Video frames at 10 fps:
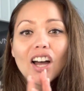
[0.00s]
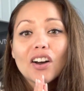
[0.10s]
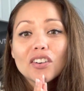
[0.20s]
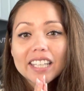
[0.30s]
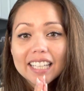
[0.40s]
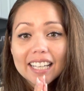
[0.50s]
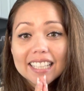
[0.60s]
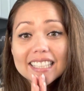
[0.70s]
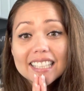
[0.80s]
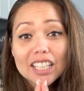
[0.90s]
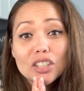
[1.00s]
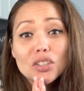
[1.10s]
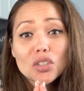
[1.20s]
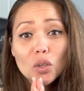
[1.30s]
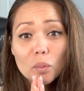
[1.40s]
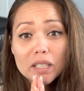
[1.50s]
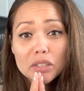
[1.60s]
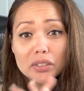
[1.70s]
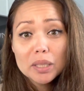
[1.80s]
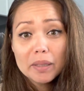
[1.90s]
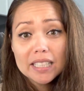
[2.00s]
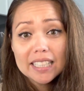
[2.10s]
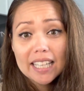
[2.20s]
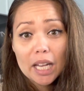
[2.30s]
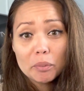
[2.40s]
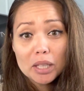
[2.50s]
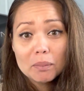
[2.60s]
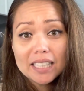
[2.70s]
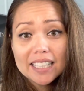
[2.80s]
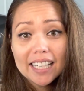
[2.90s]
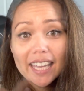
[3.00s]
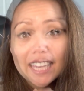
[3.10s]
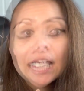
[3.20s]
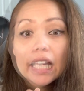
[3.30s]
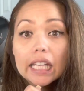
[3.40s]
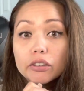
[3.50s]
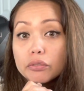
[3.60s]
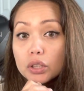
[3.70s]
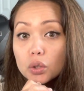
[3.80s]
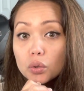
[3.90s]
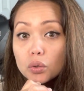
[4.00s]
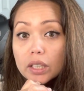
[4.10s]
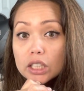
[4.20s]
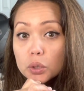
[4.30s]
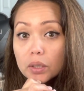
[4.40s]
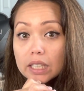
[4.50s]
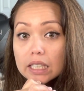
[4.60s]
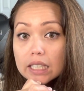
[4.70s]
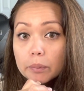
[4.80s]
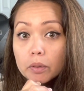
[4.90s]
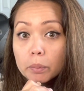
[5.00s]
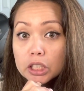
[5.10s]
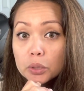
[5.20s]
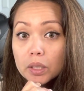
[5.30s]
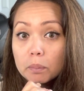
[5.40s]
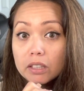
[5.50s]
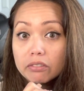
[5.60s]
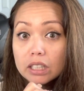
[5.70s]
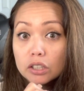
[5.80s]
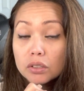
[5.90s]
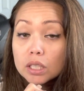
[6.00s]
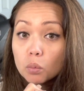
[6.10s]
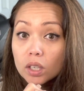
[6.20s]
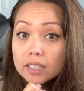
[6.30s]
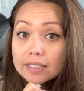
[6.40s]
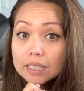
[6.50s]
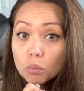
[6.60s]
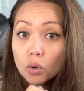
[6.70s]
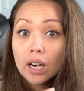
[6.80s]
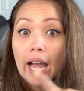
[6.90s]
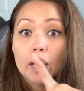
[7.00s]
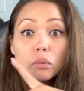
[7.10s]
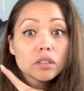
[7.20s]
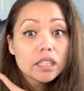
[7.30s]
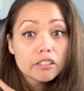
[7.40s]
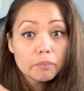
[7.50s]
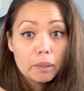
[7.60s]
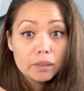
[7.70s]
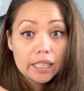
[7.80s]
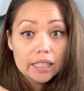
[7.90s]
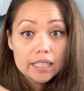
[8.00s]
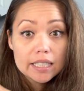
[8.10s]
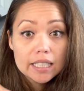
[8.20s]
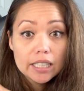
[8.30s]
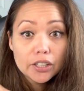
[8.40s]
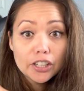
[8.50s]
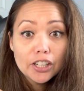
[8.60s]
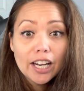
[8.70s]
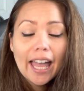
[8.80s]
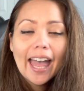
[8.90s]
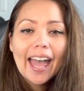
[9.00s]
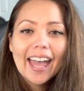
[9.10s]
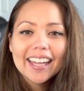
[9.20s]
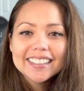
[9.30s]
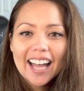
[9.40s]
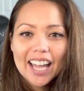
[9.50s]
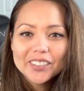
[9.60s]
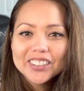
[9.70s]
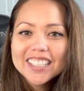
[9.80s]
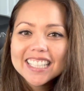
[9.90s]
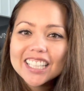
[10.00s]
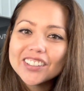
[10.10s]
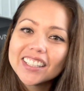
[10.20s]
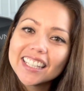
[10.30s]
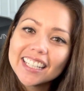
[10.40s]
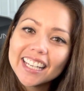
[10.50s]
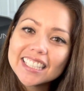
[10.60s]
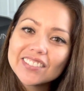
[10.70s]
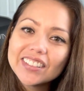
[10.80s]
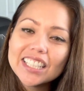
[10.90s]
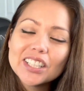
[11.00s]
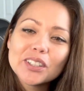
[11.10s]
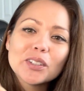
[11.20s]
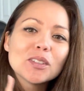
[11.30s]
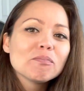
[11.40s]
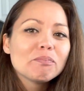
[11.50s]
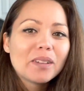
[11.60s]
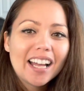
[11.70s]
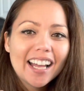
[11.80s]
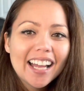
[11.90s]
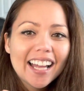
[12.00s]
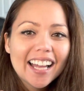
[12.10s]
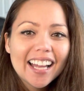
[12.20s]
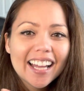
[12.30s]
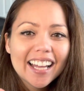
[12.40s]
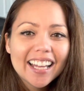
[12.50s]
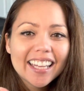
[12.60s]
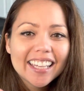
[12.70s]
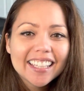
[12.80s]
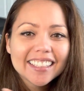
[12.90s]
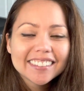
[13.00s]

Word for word: Okay guys, thank you so much for spending time with me today. If you enjoy these type of budget with me videos and want to see more, I will leave my playlist here, and I will see you in the next video. Bye!